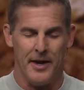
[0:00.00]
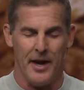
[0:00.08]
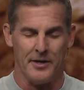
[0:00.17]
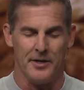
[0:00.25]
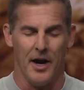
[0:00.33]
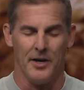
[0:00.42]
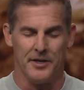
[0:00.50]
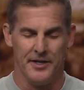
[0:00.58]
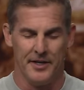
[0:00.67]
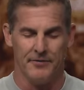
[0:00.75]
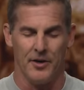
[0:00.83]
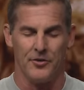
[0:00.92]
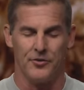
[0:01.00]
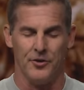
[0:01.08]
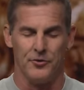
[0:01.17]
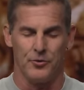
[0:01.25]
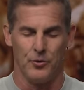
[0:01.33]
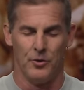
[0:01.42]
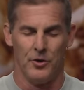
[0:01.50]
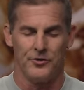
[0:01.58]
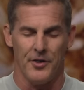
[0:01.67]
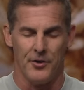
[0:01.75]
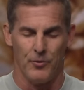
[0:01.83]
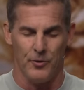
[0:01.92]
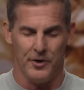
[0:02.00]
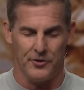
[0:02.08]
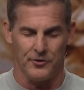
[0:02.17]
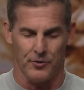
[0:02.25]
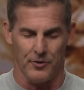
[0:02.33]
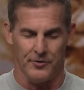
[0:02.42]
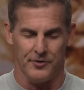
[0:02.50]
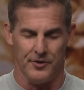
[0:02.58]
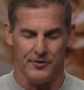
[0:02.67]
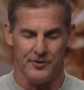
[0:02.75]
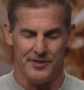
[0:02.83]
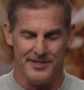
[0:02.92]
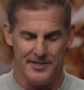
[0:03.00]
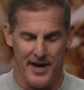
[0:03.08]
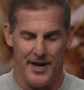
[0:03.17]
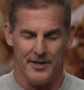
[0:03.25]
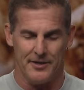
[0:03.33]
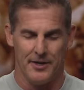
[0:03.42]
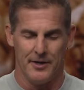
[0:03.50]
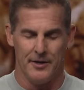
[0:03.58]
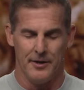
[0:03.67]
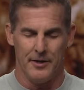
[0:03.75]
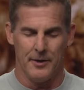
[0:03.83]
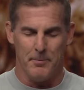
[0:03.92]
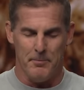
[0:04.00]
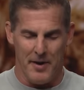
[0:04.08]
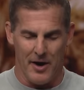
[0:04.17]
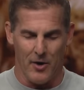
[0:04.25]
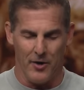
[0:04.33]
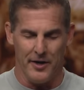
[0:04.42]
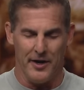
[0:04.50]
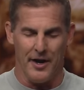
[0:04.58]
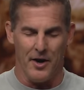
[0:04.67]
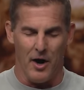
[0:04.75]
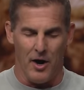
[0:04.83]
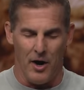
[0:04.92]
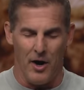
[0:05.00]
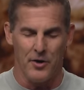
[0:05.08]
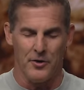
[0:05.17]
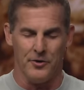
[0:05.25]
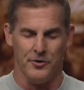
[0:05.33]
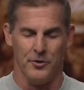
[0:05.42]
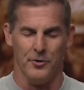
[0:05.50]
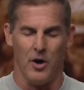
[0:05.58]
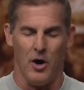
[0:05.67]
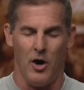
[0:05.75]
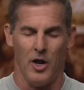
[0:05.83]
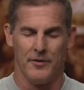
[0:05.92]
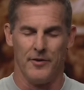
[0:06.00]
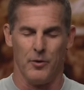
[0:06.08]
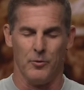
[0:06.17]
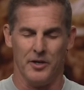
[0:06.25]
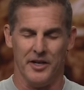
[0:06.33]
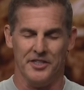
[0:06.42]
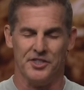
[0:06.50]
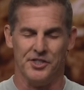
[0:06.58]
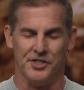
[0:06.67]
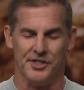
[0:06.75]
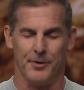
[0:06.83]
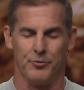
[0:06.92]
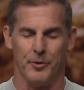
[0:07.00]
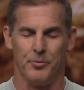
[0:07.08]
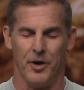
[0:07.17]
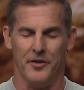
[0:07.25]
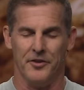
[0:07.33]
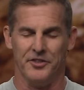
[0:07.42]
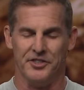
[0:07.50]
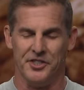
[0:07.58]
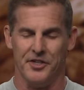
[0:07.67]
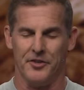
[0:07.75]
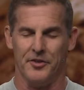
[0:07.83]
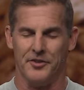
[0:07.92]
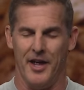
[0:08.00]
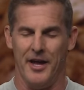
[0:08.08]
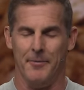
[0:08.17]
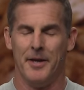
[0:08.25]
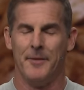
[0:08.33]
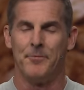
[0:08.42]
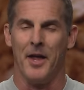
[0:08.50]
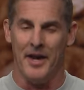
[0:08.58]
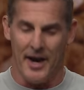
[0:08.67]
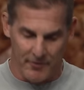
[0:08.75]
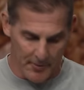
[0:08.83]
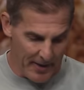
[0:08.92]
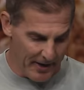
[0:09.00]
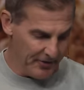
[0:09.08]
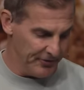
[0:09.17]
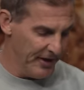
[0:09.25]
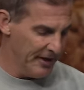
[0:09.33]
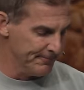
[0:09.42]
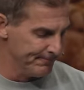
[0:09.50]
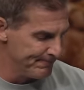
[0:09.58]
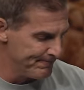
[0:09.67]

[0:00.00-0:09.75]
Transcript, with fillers: and God, give us the tools and the resources to date marry and honor you in all of our relationships. We pray this in Jesus' name. And everybody said,